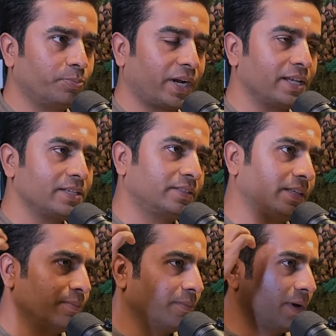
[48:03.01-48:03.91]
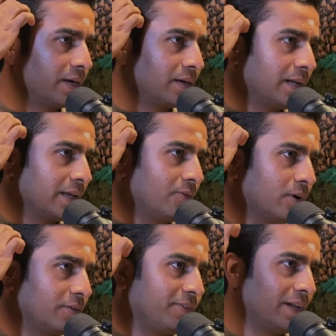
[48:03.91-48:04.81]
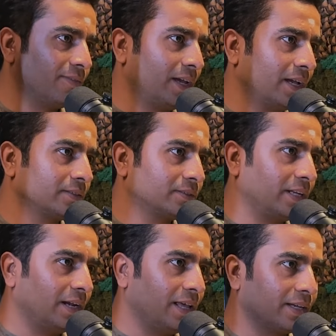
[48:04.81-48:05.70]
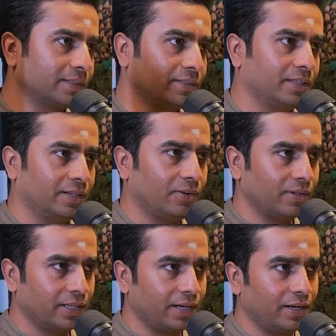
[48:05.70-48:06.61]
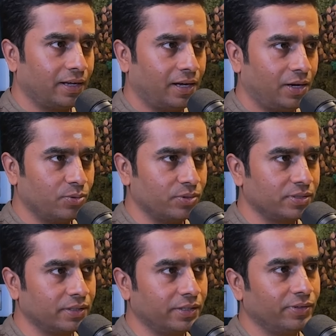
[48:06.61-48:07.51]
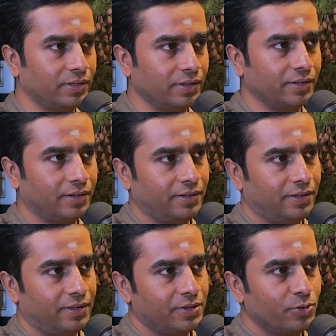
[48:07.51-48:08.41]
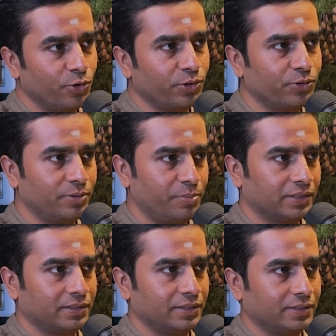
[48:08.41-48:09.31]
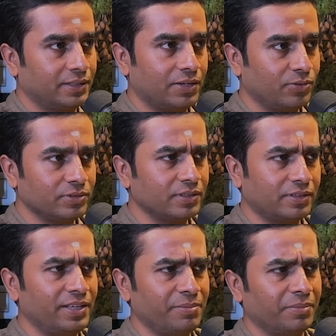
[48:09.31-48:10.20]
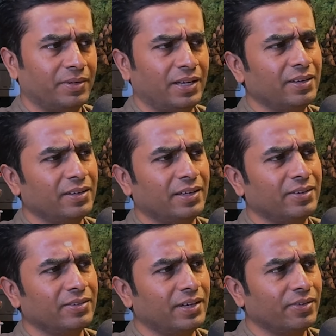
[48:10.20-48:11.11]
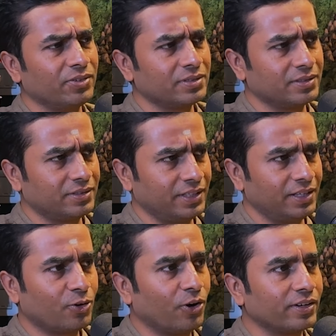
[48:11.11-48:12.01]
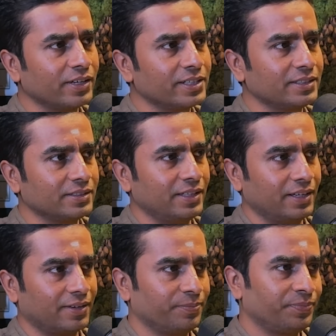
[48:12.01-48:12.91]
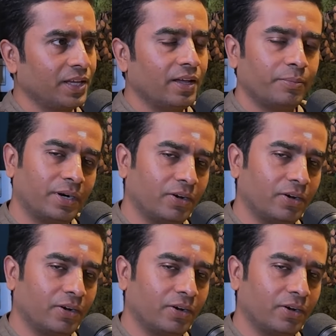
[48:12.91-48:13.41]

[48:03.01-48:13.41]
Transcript: price them at like what, 5 lakhs, 10 lakhs and all that. How is it even going to the masses? That was the theme. I was seeing contradictions there. But